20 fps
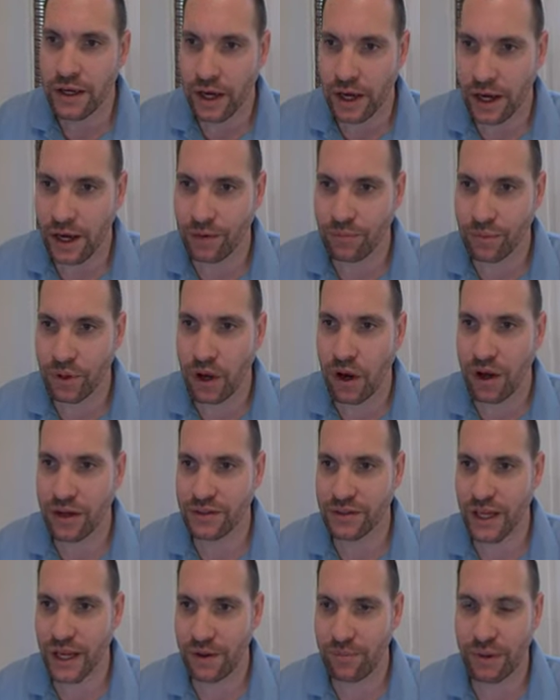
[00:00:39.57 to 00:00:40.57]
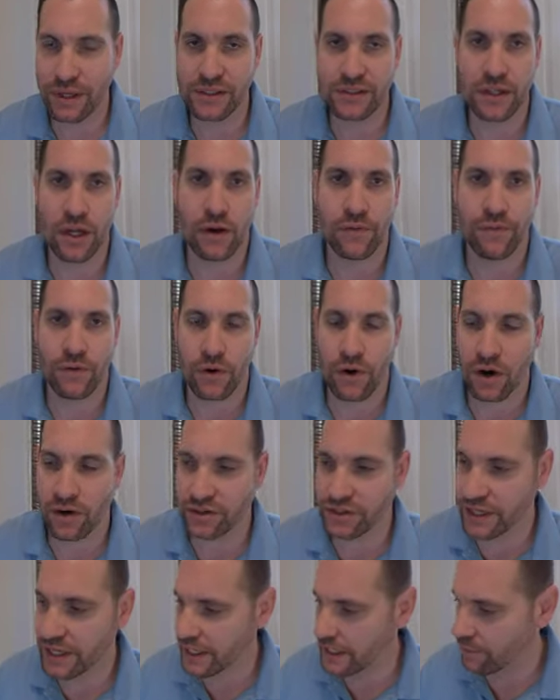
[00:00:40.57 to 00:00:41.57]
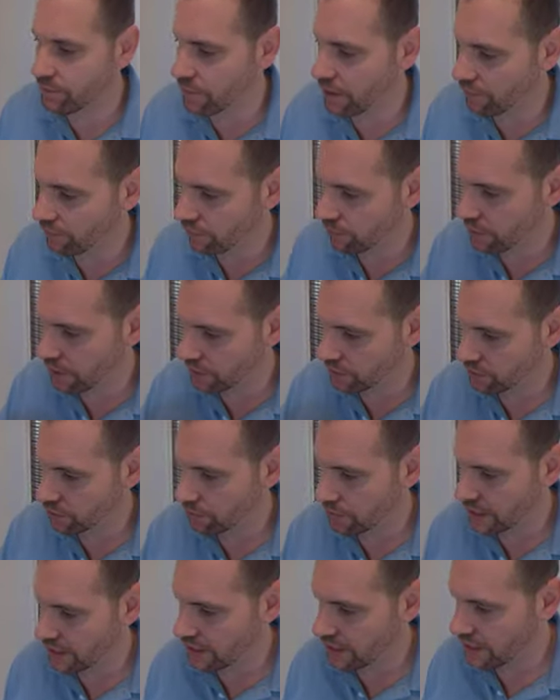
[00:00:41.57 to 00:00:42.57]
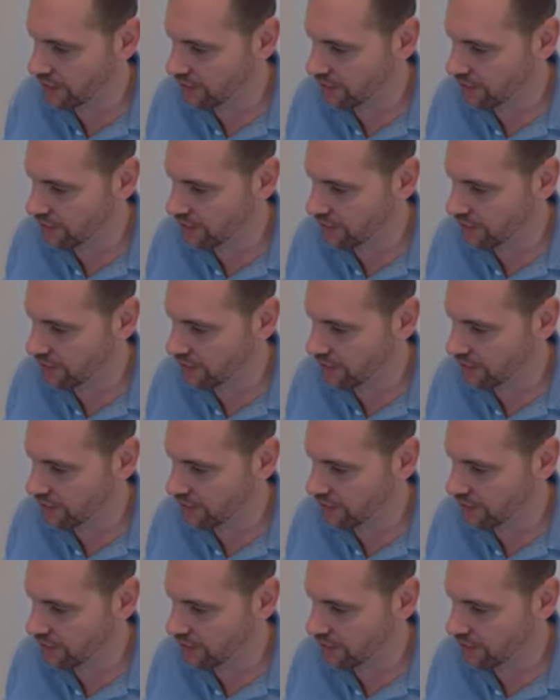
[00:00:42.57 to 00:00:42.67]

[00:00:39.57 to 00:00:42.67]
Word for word: um, contact myself or our team. Information will be at the